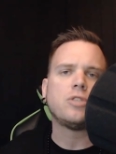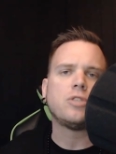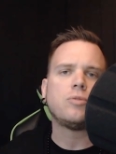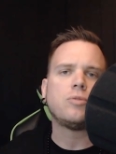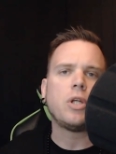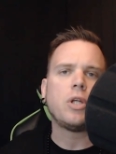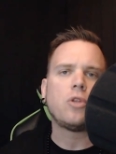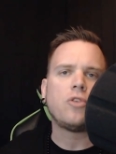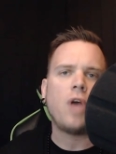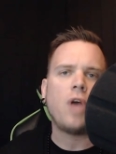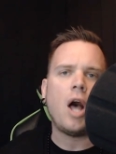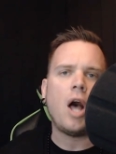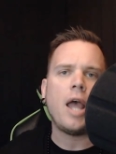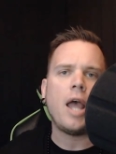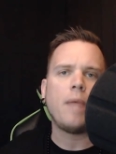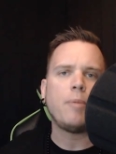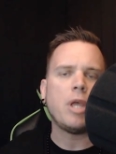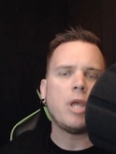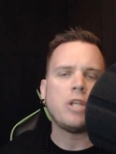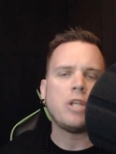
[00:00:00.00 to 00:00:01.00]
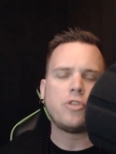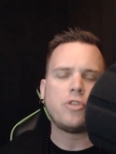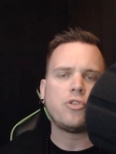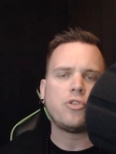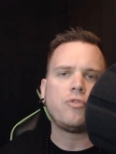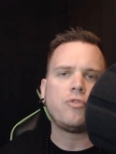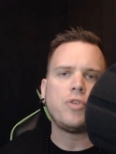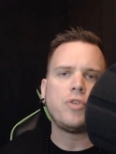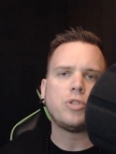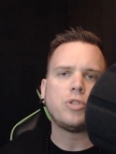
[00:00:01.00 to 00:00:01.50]
in real time in just
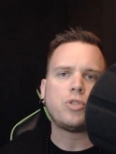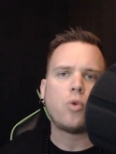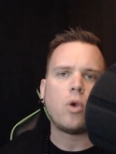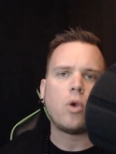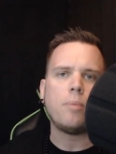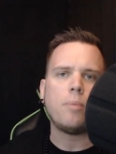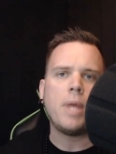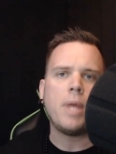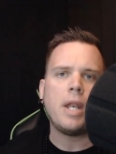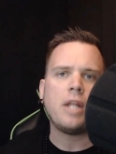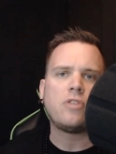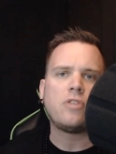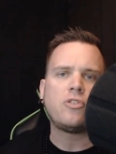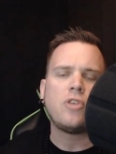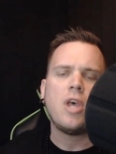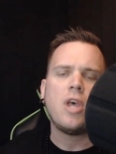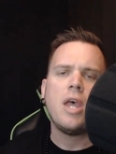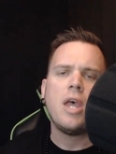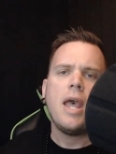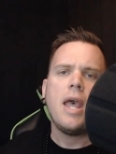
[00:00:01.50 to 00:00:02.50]
a few short minutes